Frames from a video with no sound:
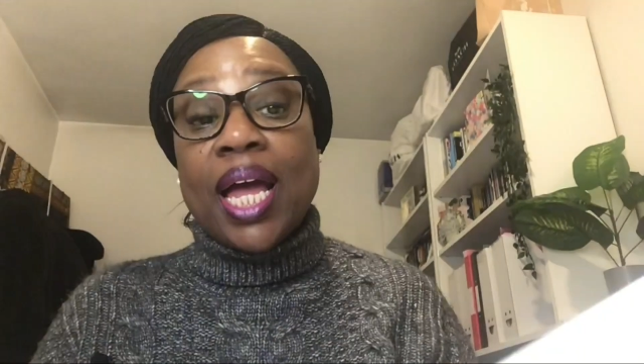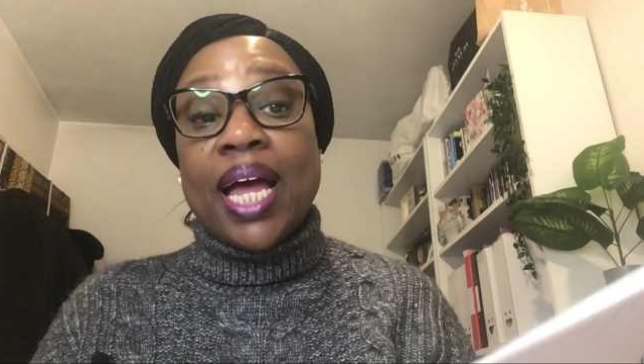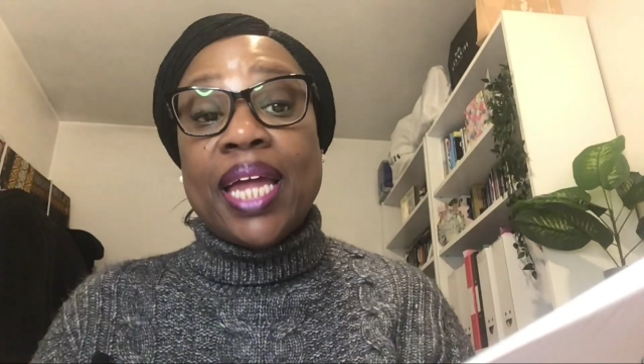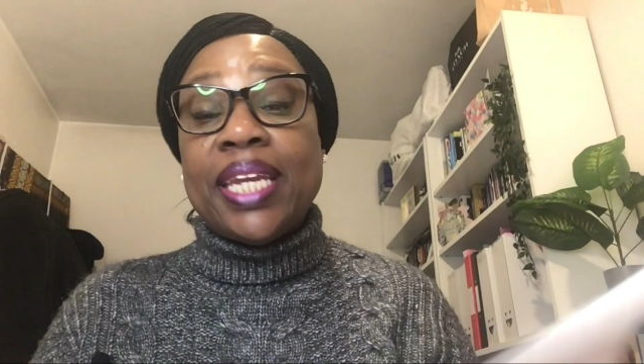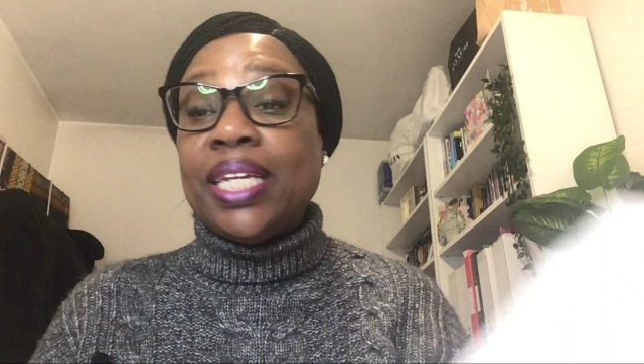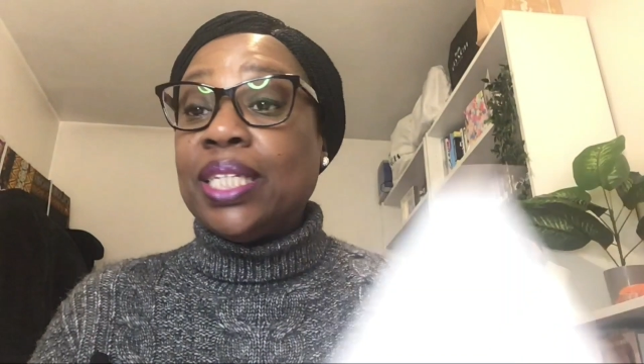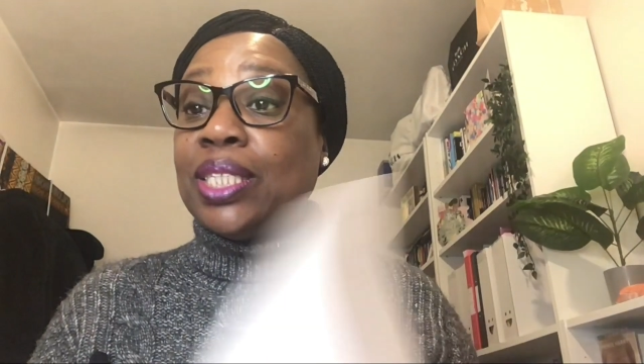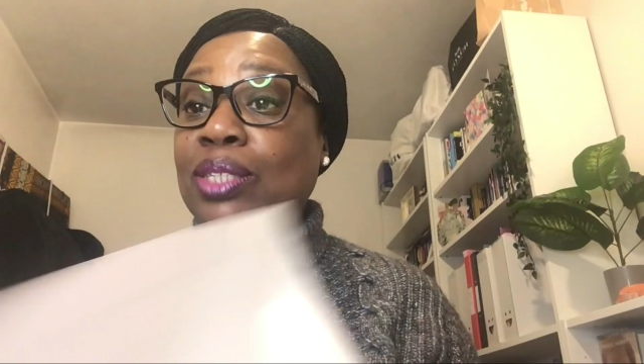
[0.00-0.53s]

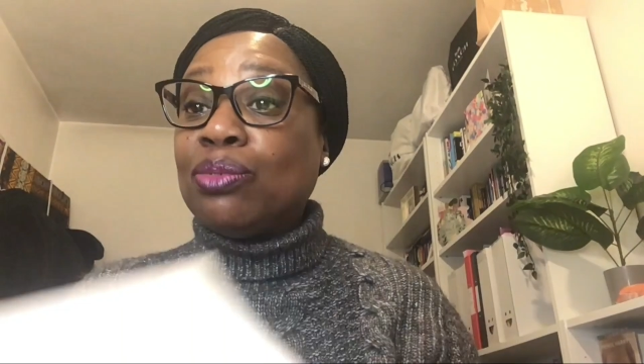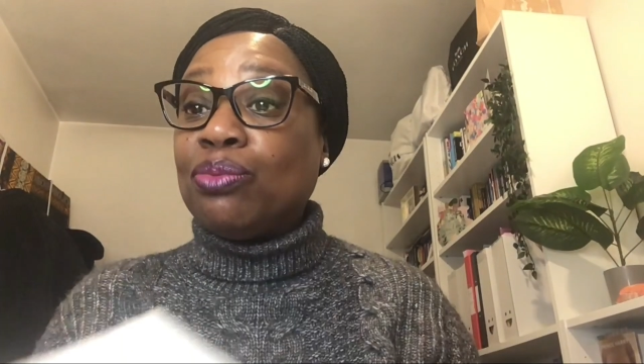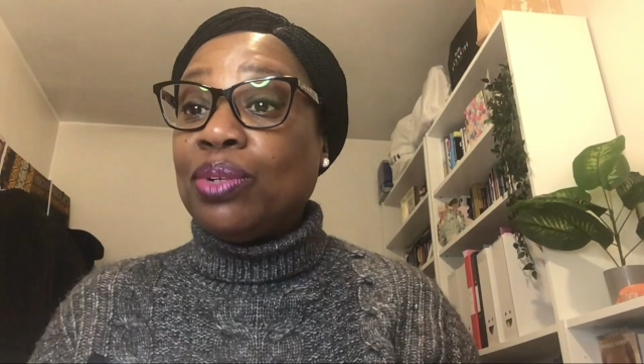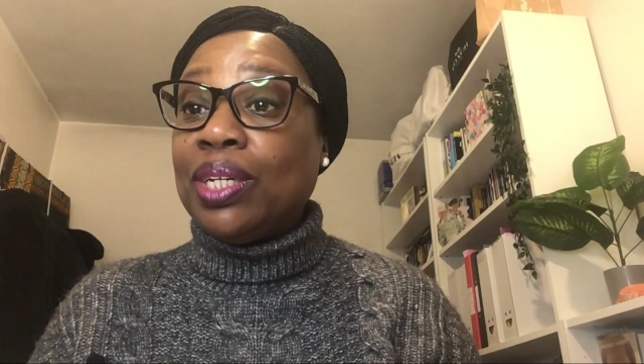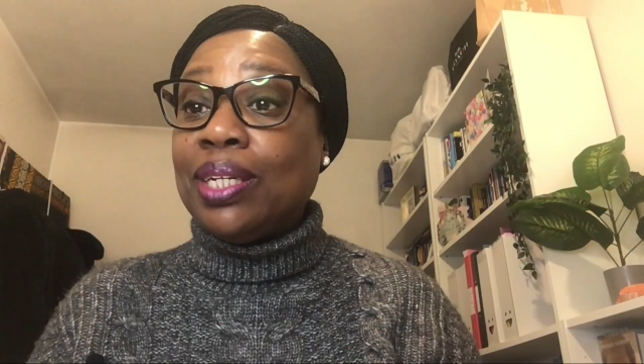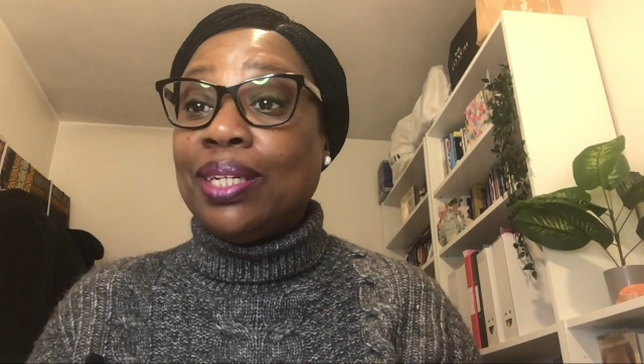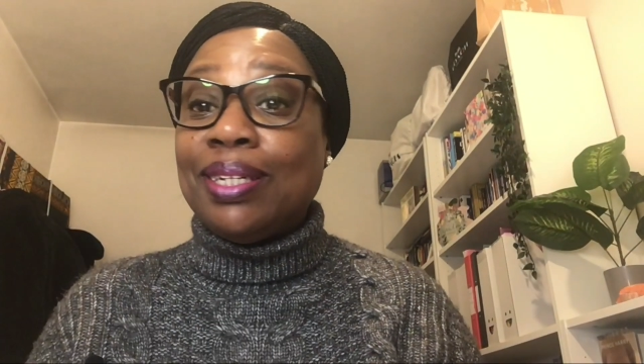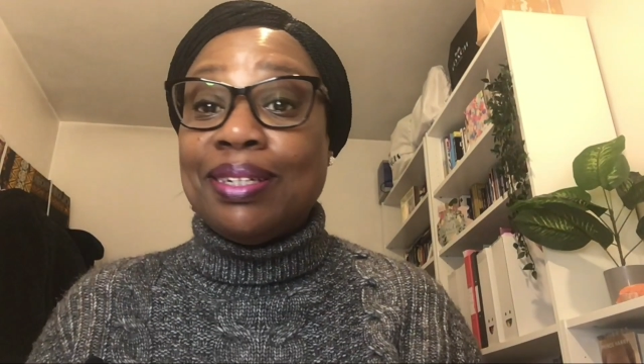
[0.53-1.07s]
and it's
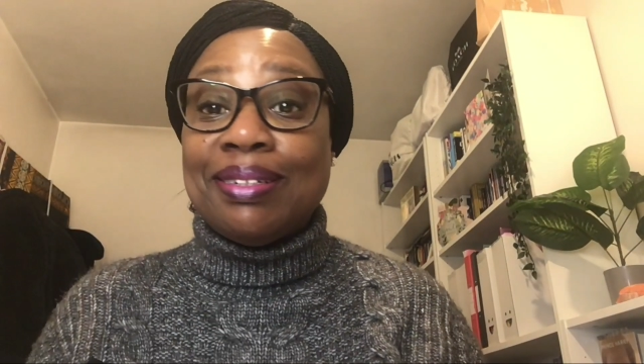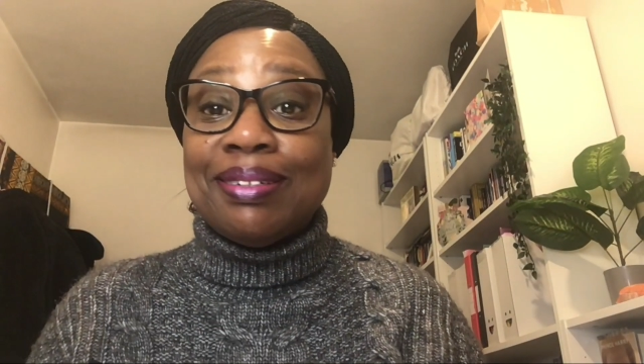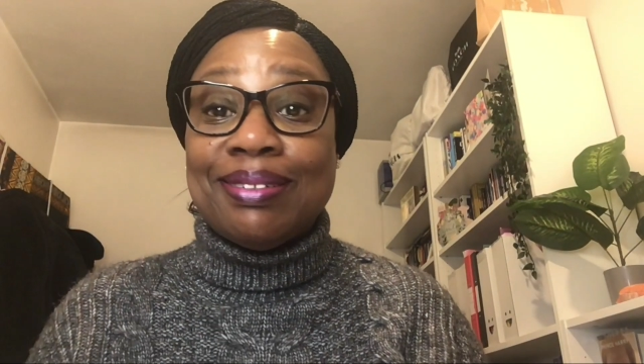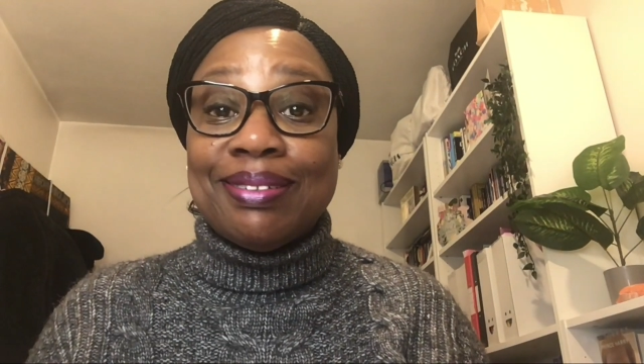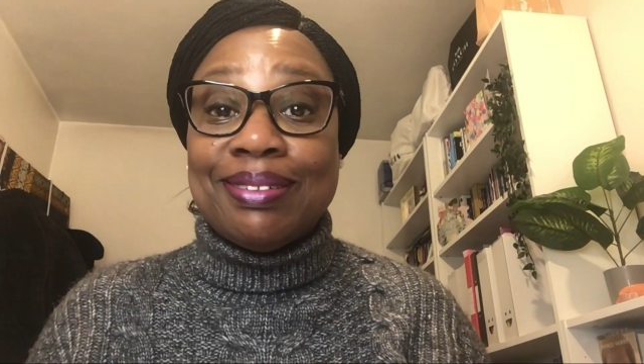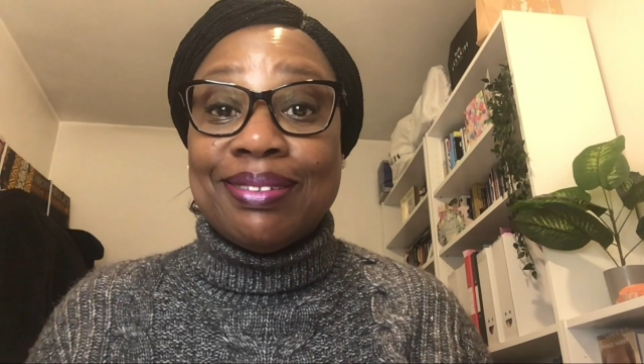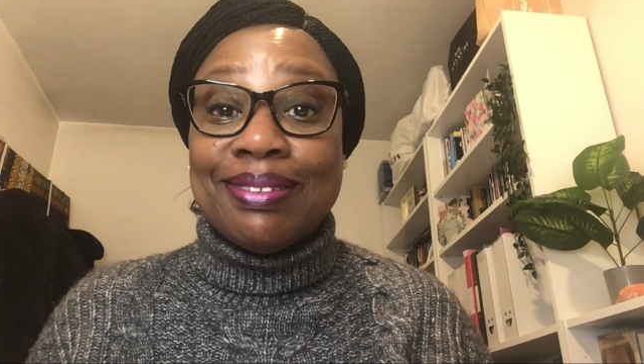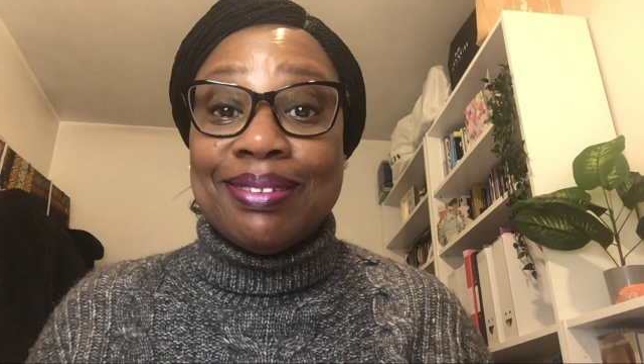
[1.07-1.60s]
really
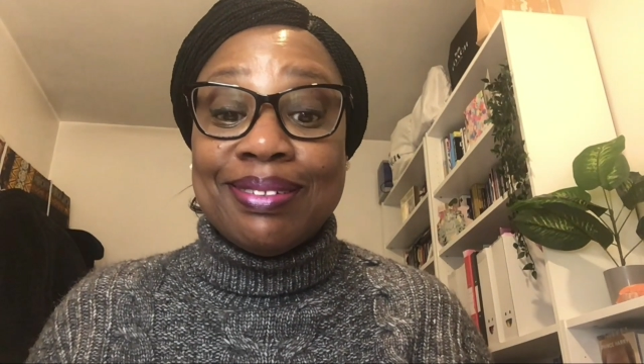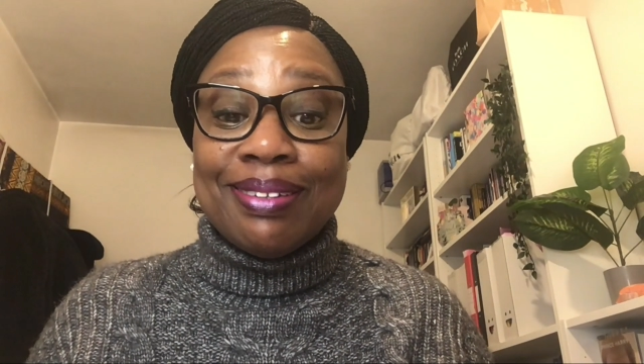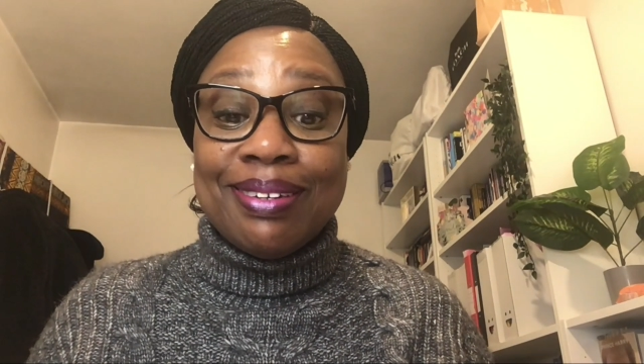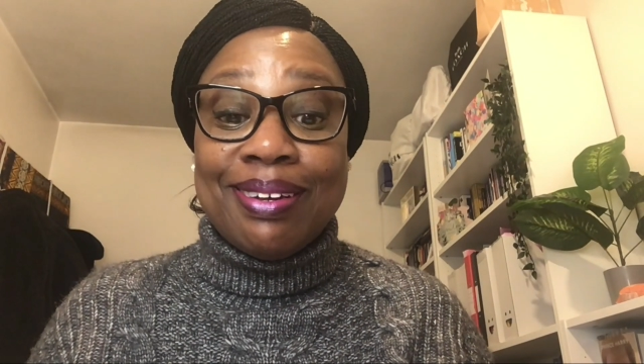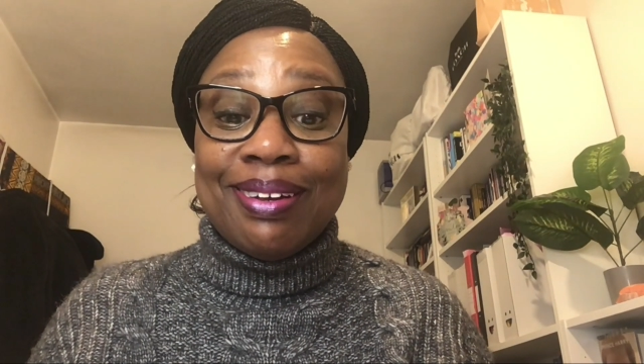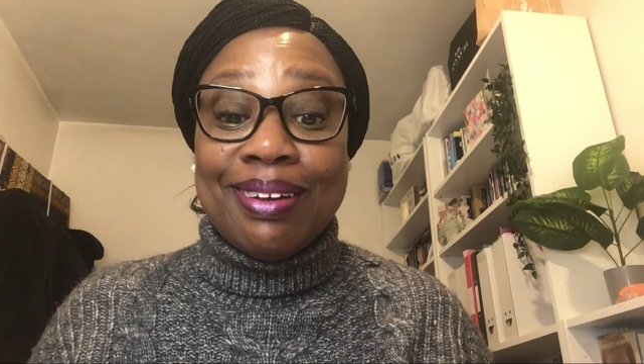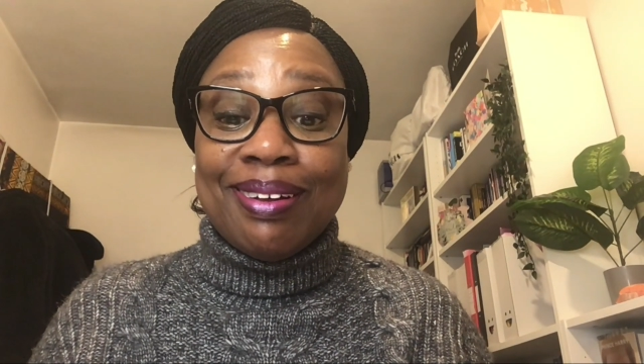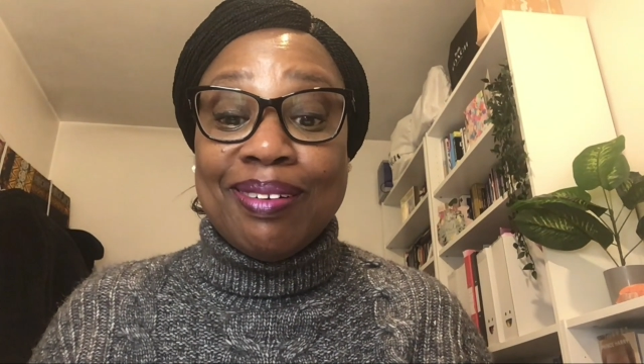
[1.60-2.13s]
good.
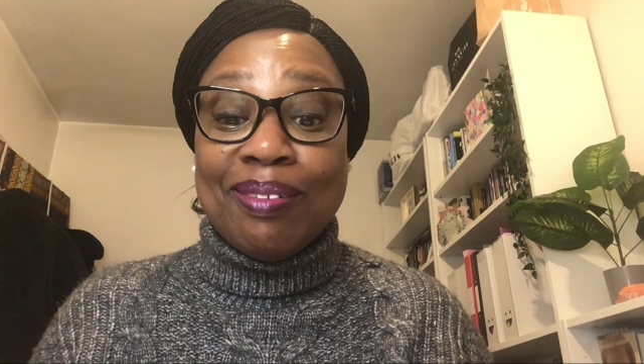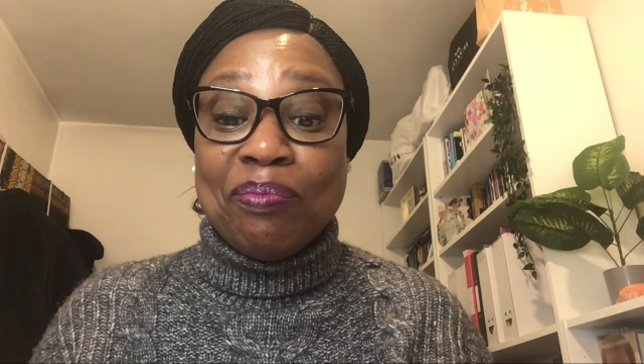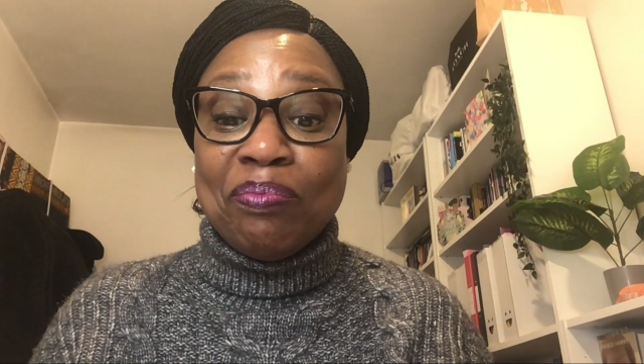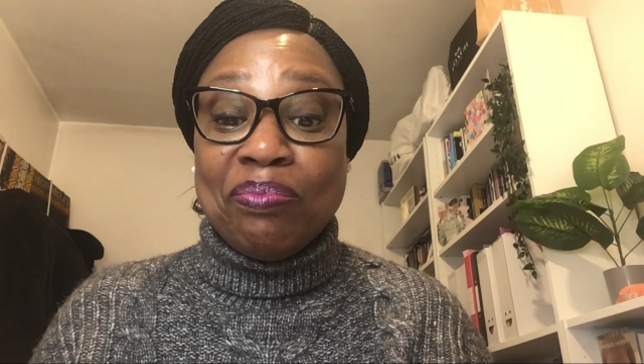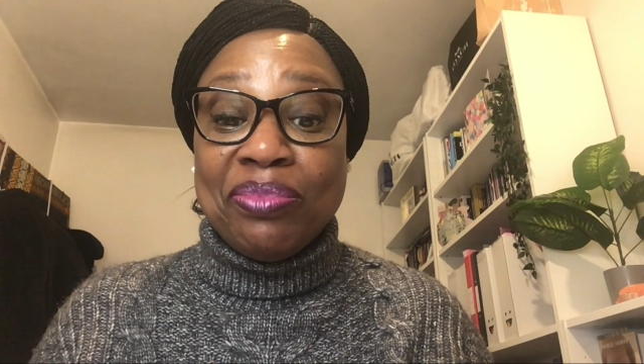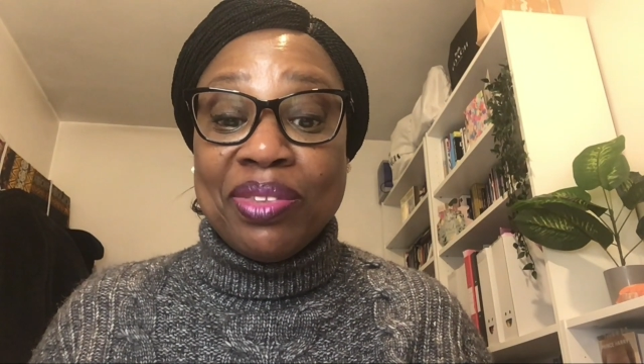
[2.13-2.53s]
Um,